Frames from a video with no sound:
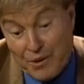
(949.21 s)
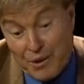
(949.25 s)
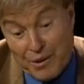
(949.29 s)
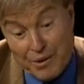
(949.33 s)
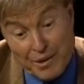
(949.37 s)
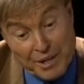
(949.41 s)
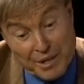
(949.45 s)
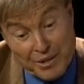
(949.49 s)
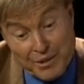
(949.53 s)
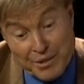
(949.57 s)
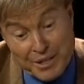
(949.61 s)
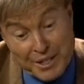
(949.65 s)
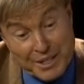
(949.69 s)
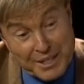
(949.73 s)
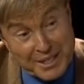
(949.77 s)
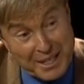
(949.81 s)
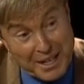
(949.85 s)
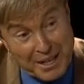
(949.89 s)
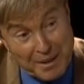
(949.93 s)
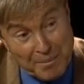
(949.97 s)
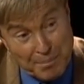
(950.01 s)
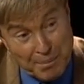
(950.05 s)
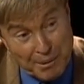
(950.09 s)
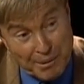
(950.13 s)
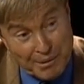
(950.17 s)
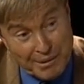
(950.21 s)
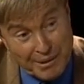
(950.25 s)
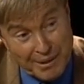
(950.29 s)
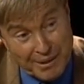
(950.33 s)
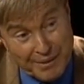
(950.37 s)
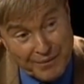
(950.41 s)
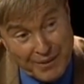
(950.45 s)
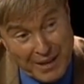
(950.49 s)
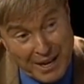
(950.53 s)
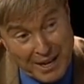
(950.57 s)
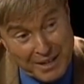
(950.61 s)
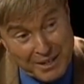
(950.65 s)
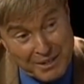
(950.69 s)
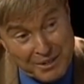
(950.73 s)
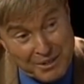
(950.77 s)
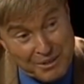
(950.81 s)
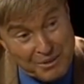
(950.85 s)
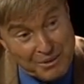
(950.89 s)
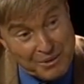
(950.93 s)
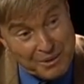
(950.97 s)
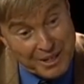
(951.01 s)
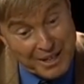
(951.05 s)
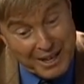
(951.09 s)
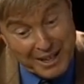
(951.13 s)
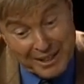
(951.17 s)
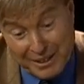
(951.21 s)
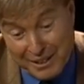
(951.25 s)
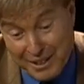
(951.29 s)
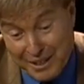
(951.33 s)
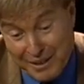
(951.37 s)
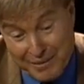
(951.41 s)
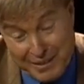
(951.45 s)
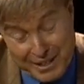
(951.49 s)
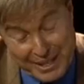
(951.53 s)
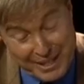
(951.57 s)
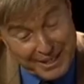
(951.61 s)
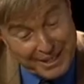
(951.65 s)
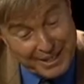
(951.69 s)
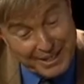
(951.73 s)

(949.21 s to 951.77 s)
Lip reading: It's a very good example how to do it. I love it.